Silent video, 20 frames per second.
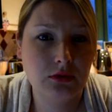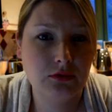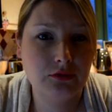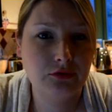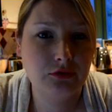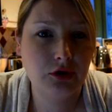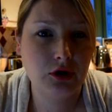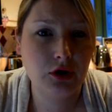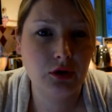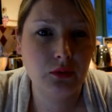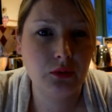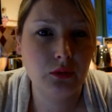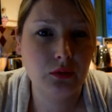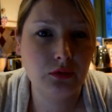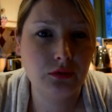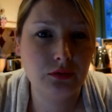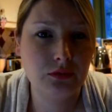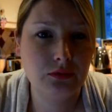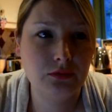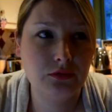2
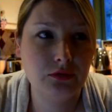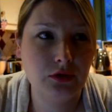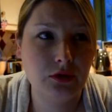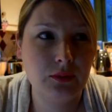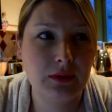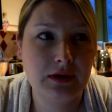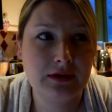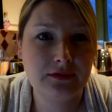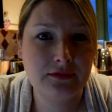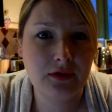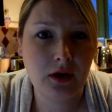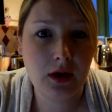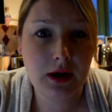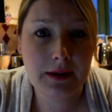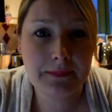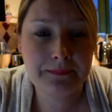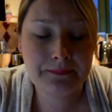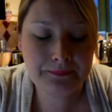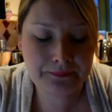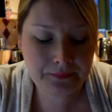weeks'
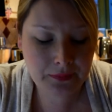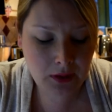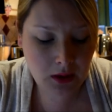time.